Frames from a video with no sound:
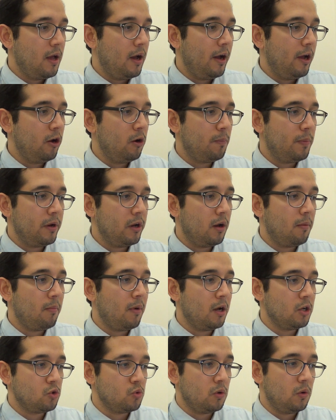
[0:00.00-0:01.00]
I opened up
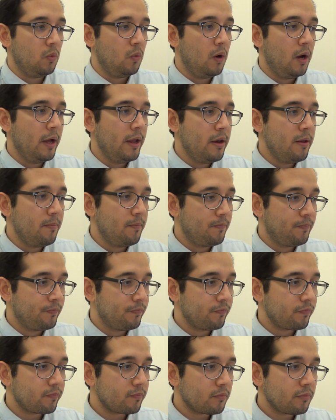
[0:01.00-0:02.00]
module 1,
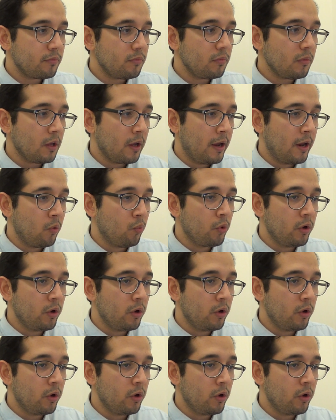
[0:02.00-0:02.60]
and